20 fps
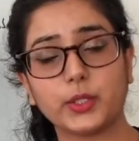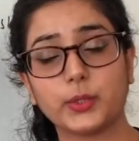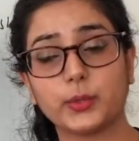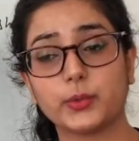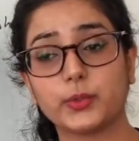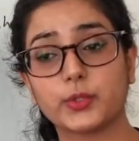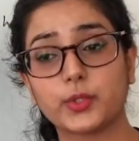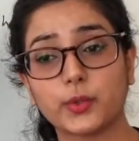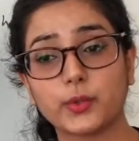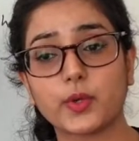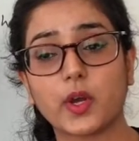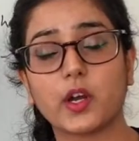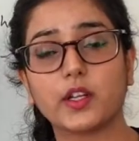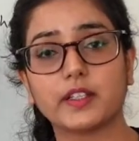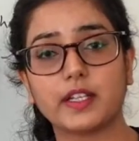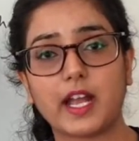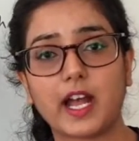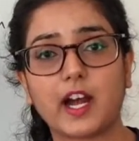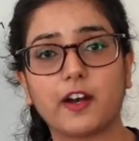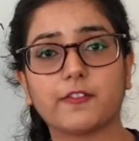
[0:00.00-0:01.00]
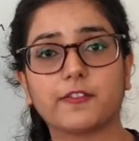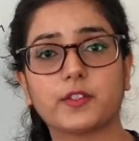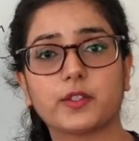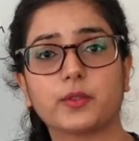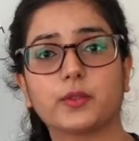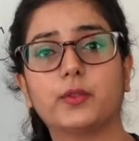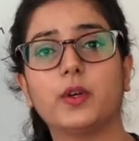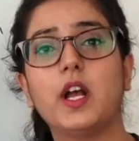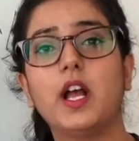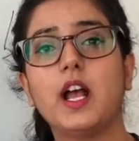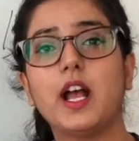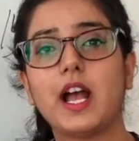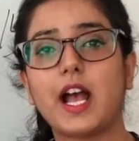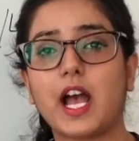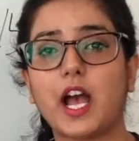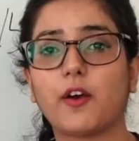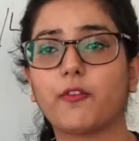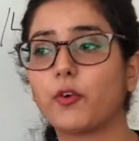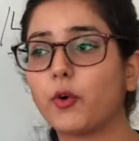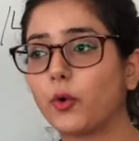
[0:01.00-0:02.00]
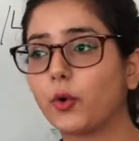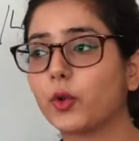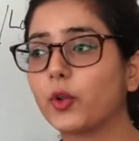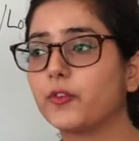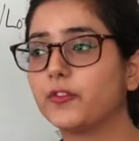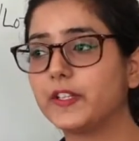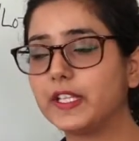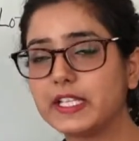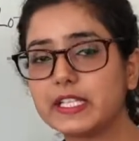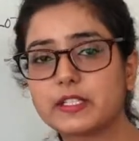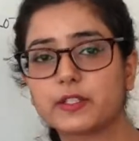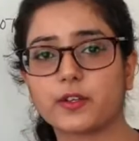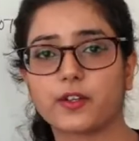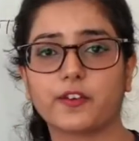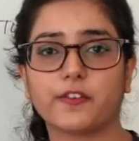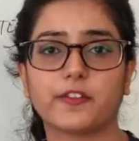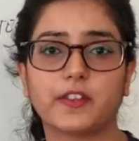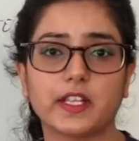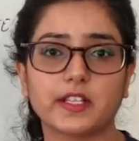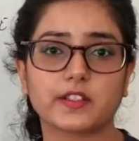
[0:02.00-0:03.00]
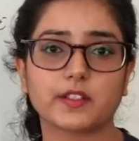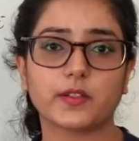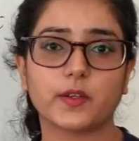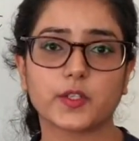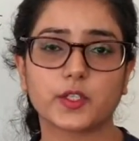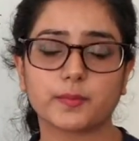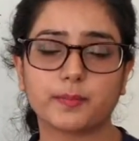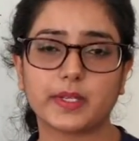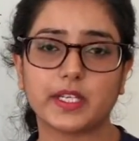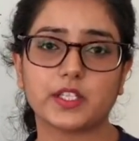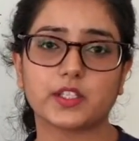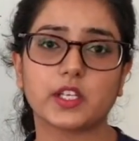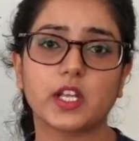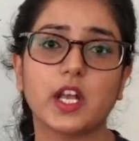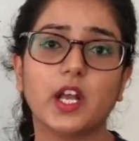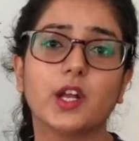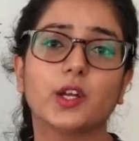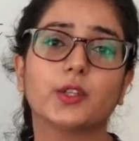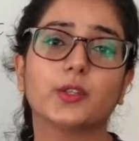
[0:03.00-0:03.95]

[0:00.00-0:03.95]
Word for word: You do not have to have all of these sort of things in your speech.